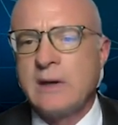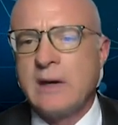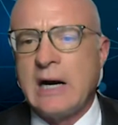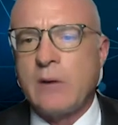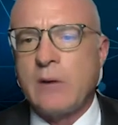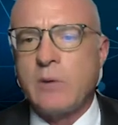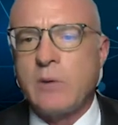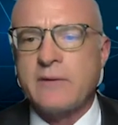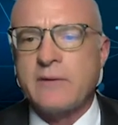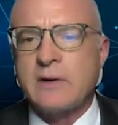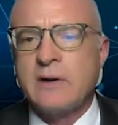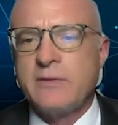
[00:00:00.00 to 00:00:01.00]

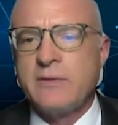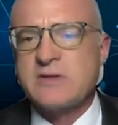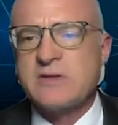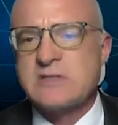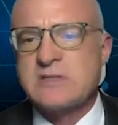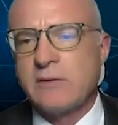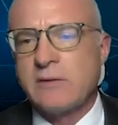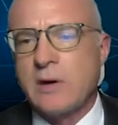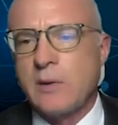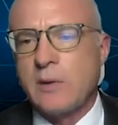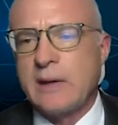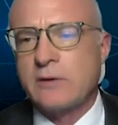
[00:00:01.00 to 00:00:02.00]
However, the severe
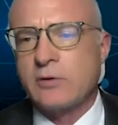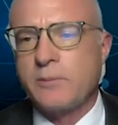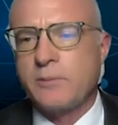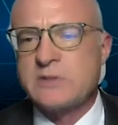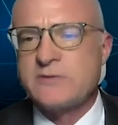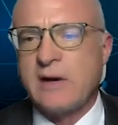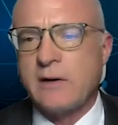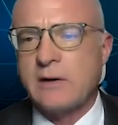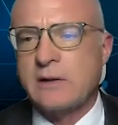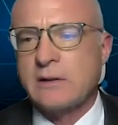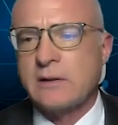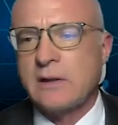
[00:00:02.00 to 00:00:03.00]
OA group was very
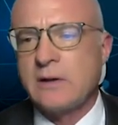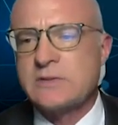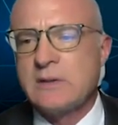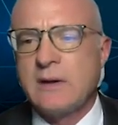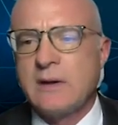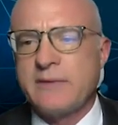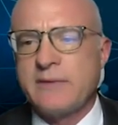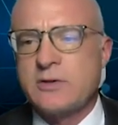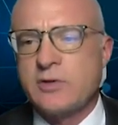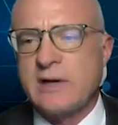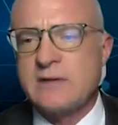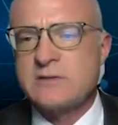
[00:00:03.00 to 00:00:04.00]
close, and the
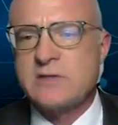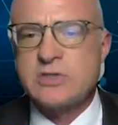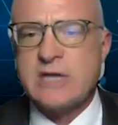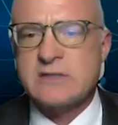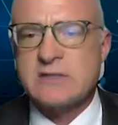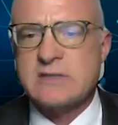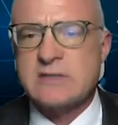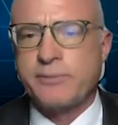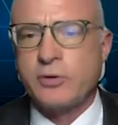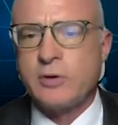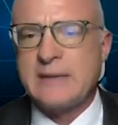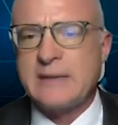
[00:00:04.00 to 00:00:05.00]
trends suggest
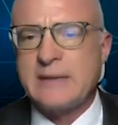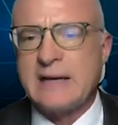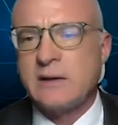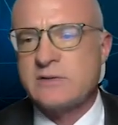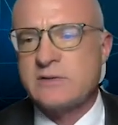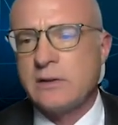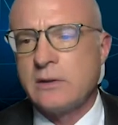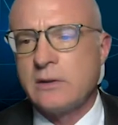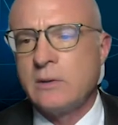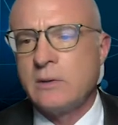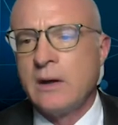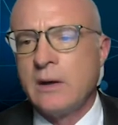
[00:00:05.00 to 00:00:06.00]
improvement at year
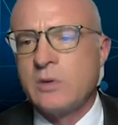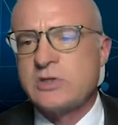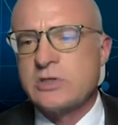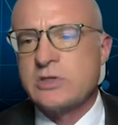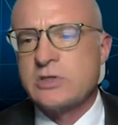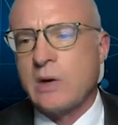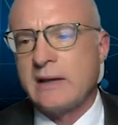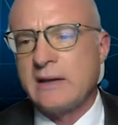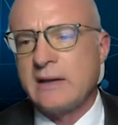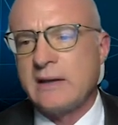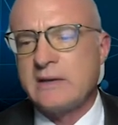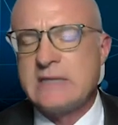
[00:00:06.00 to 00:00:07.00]
2, which is why
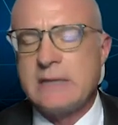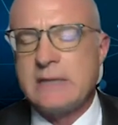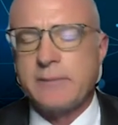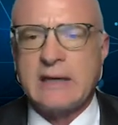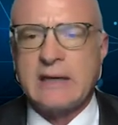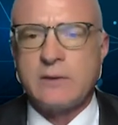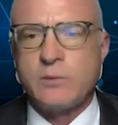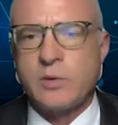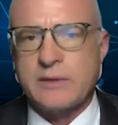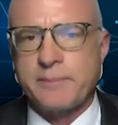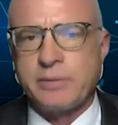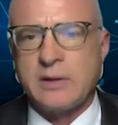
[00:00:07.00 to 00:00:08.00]
it is demarcated
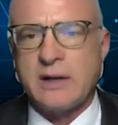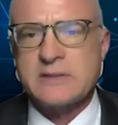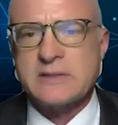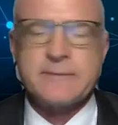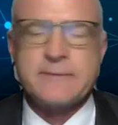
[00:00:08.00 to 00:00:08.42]
with a plus.